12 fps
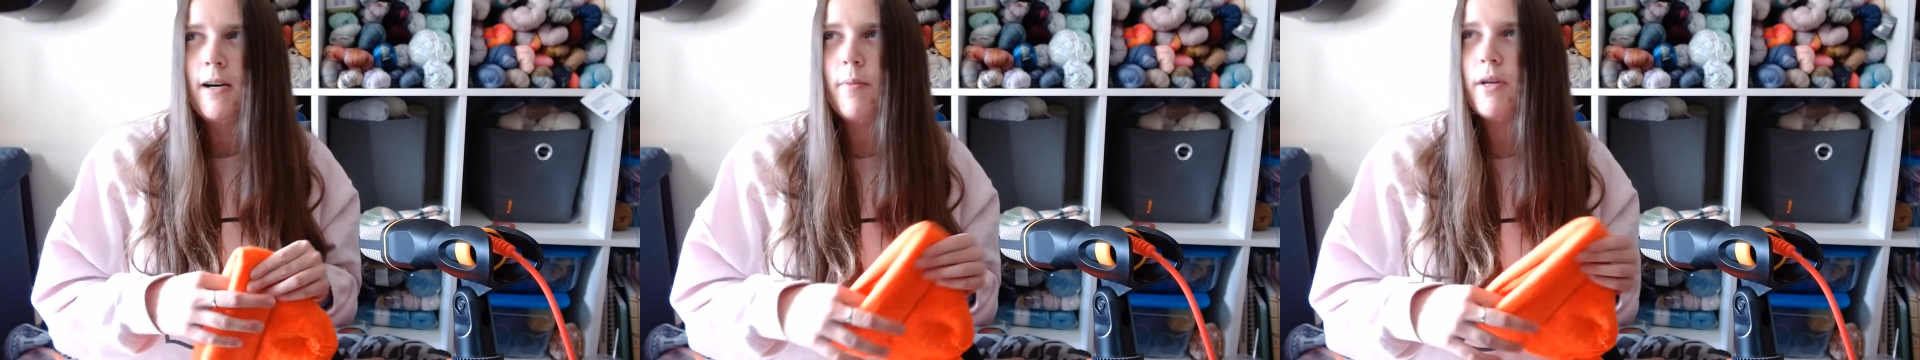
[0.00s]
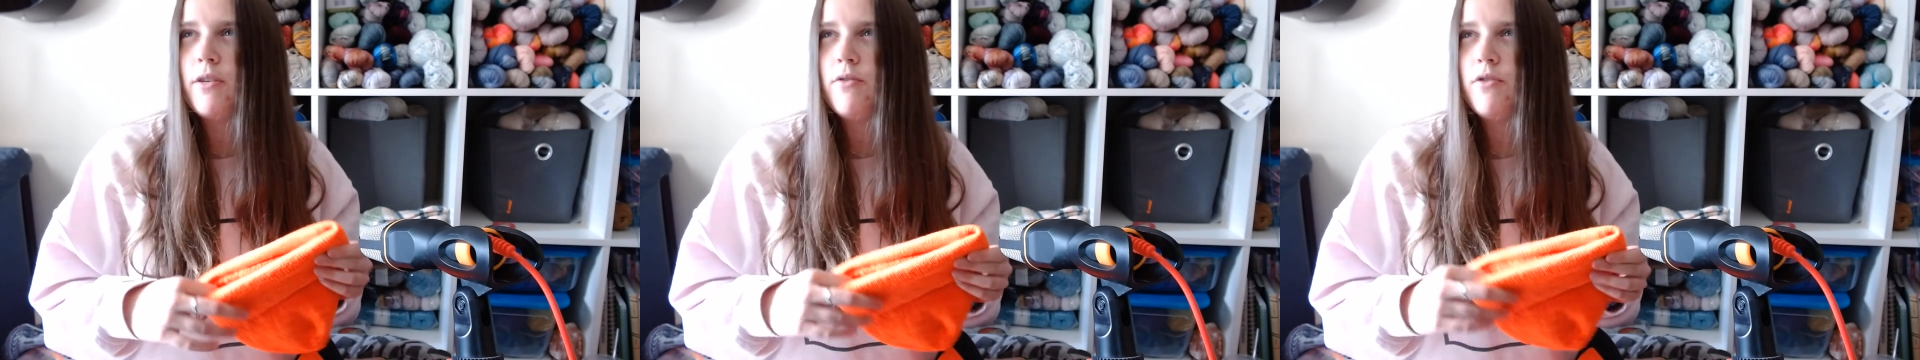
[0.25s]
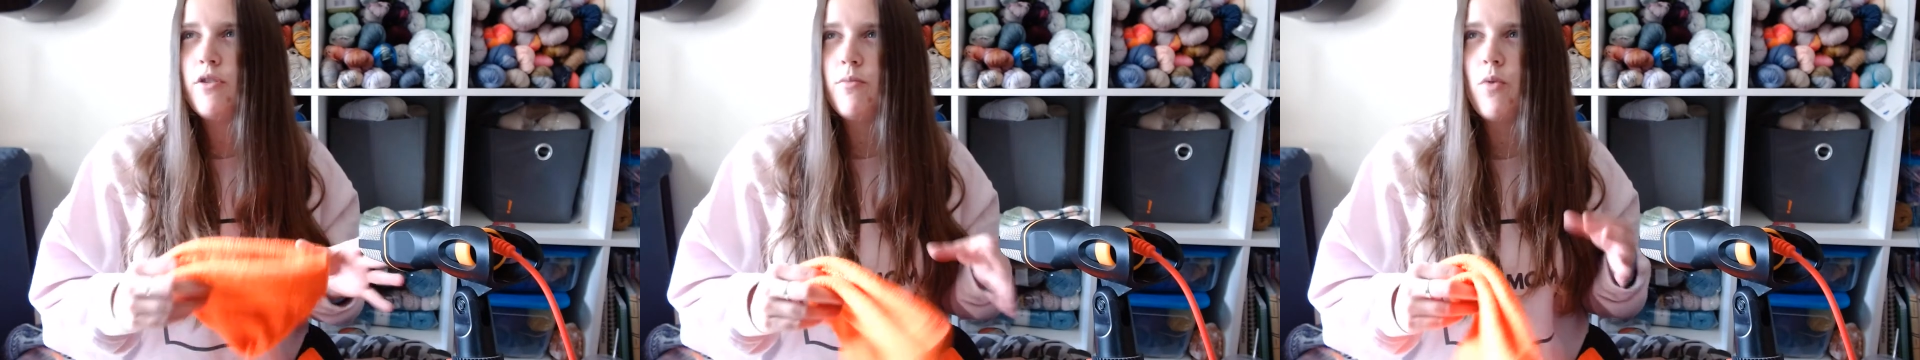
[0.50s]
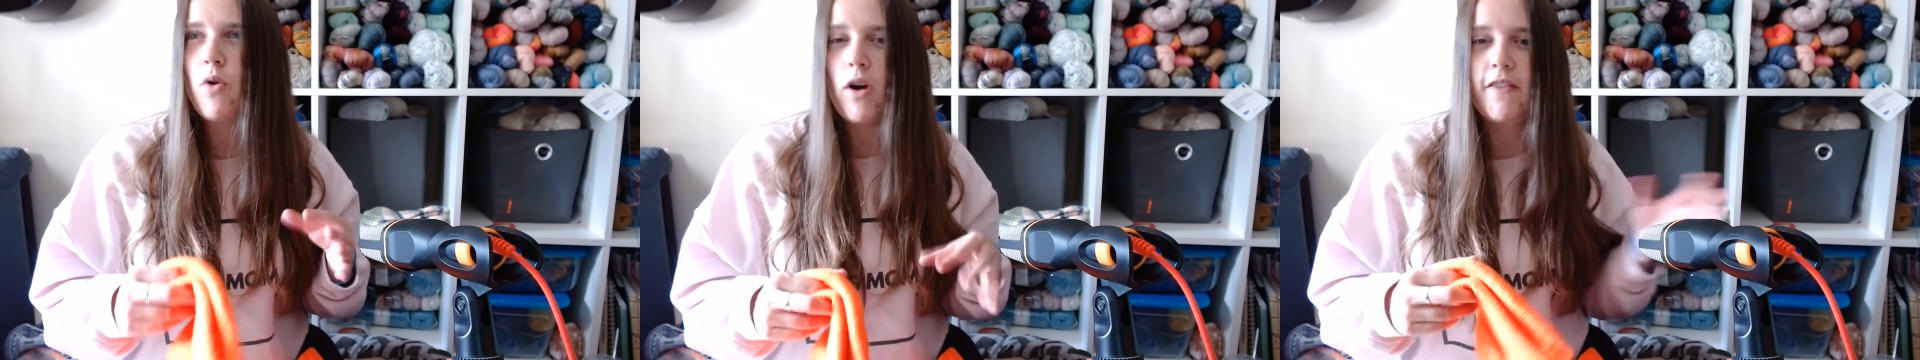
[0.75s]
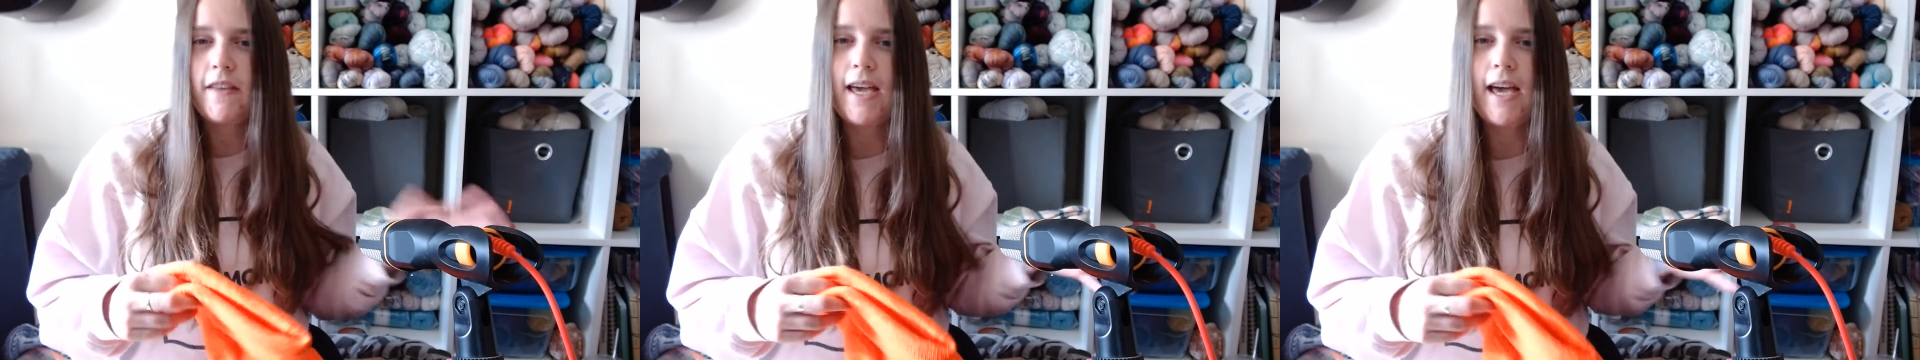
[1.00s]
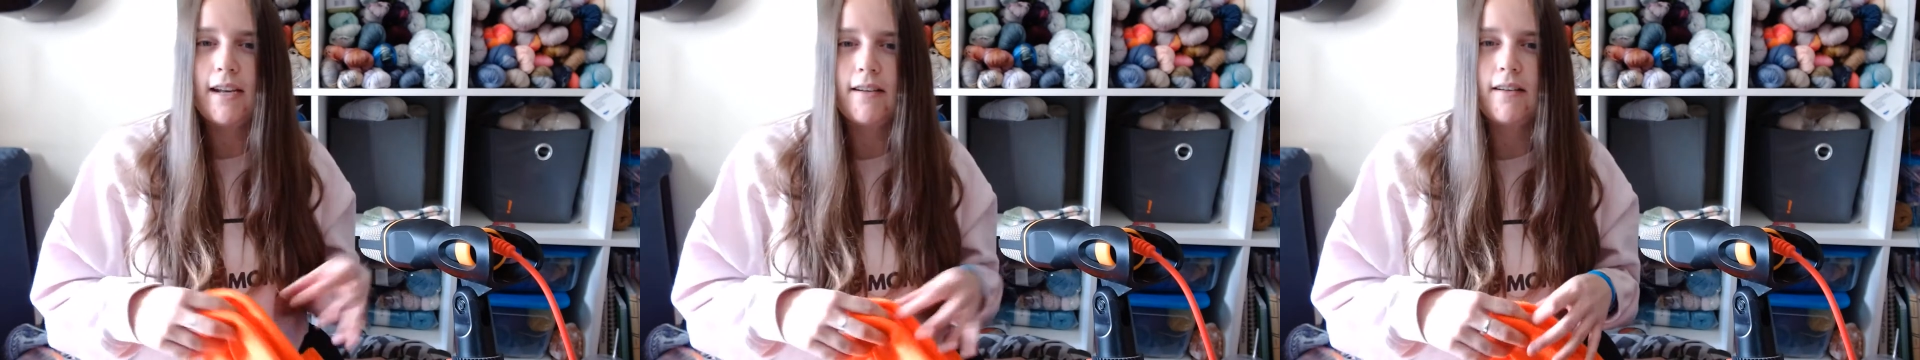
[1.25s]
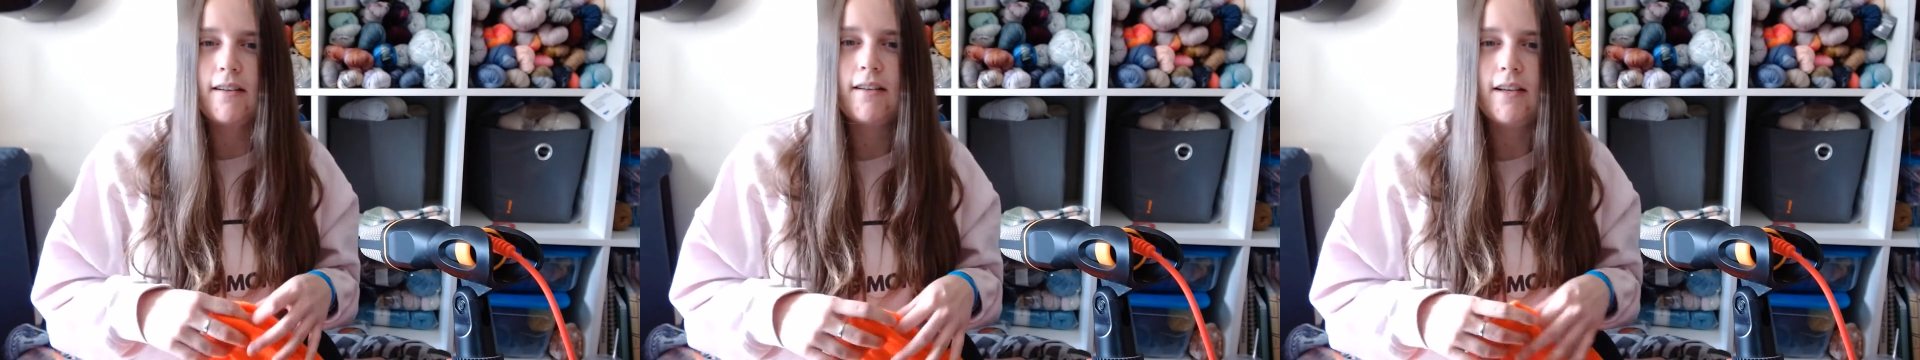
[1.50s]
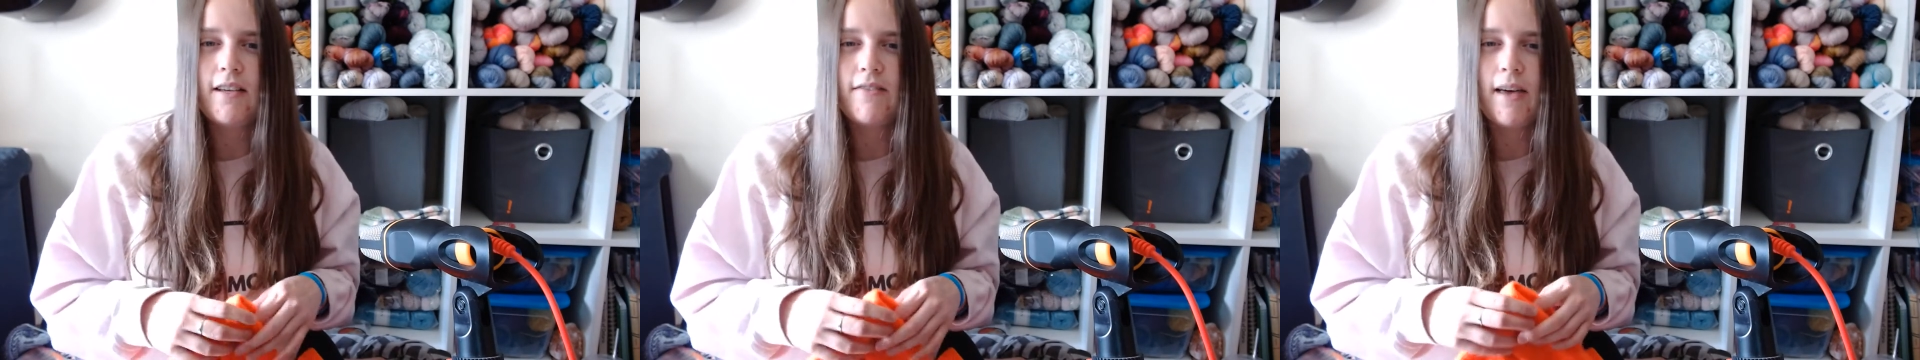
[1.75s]
but you do more at the end,
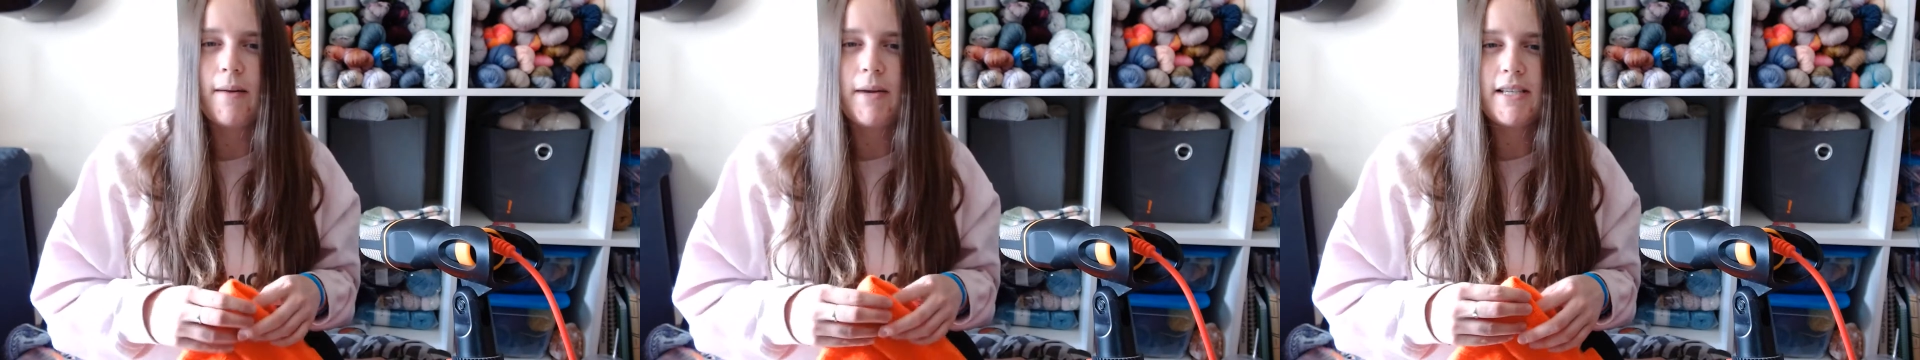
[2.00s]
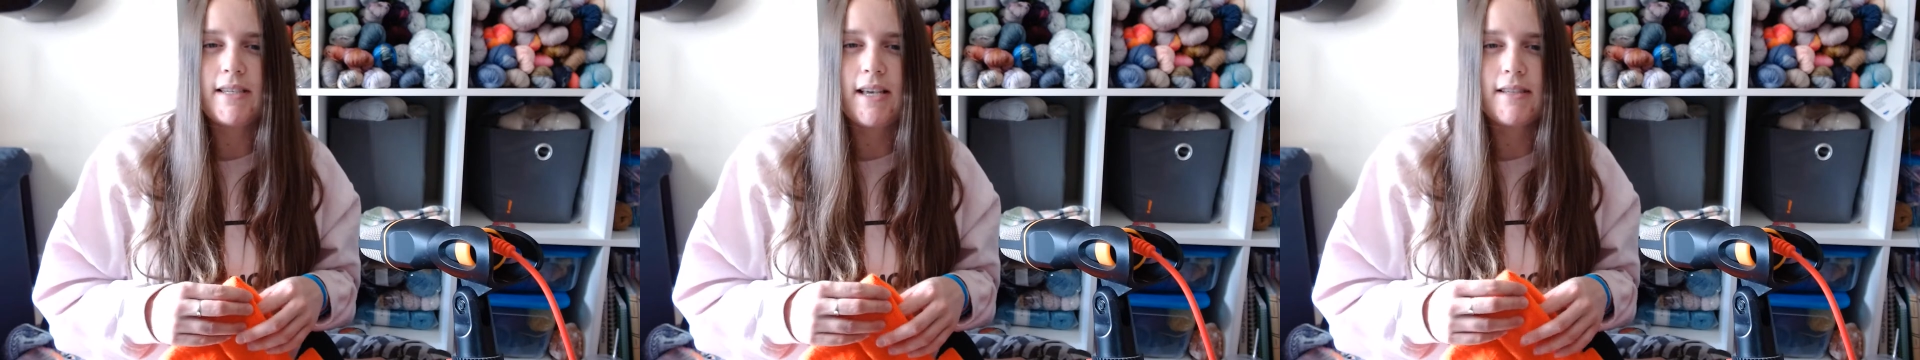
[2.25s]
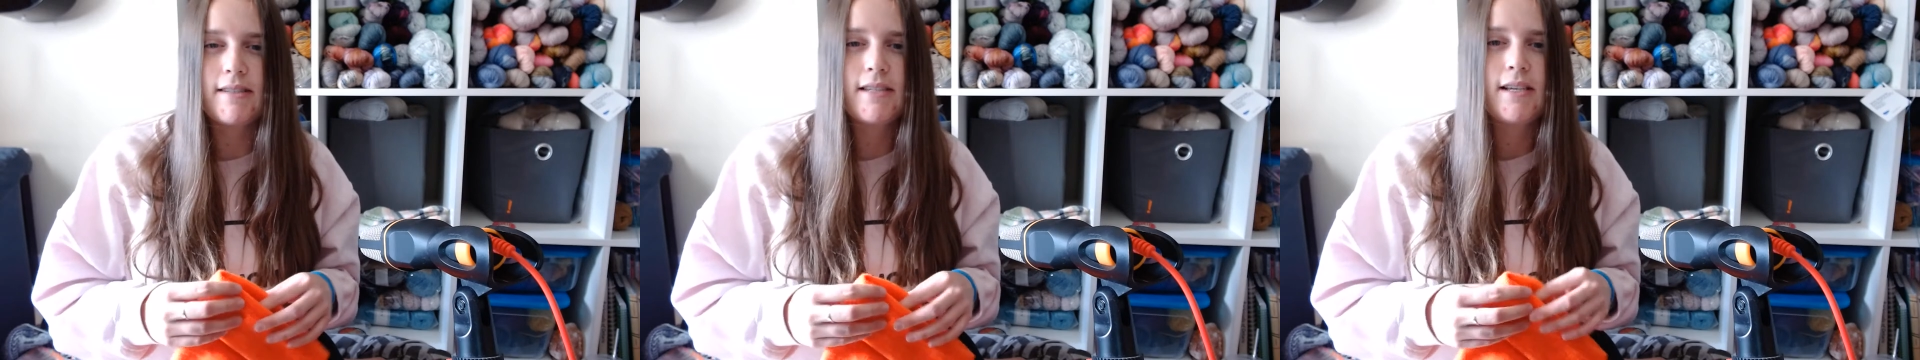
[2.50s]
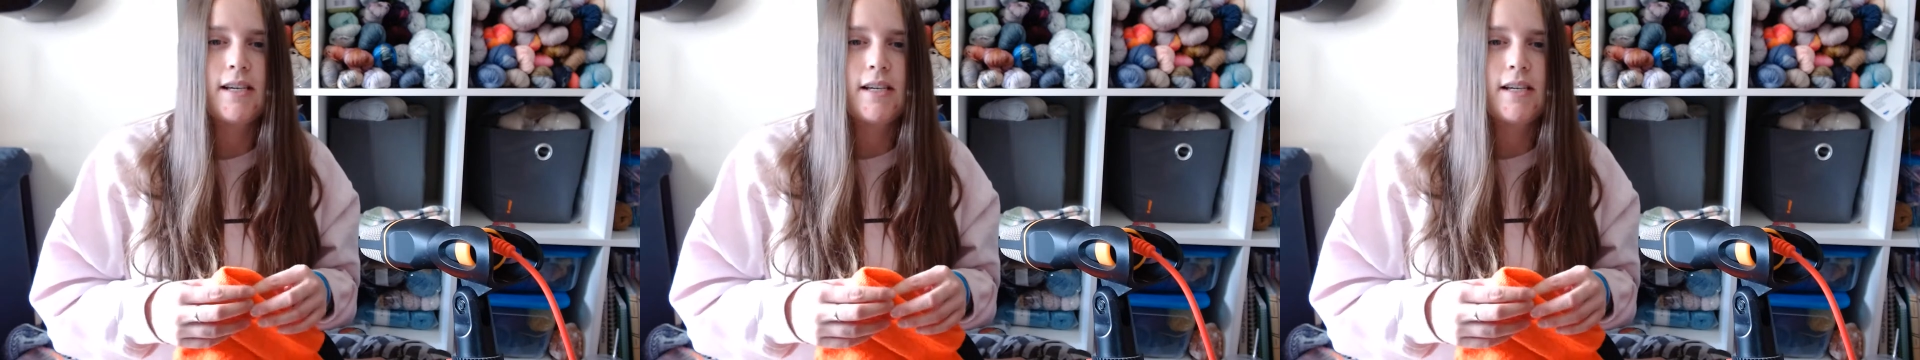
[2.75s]
if that makes sense.